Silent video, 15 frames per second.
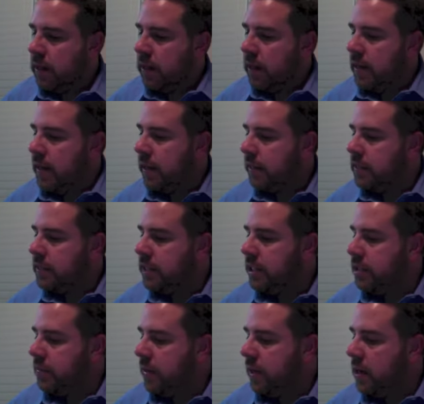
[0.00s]
Now
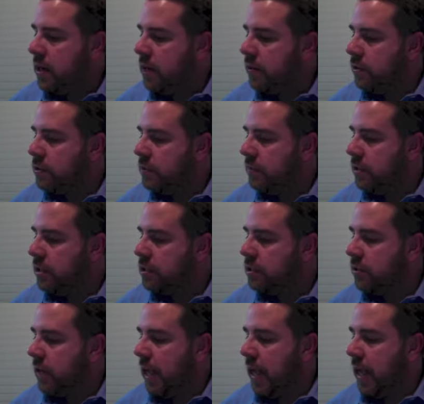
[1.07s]
continuing on, there's some additional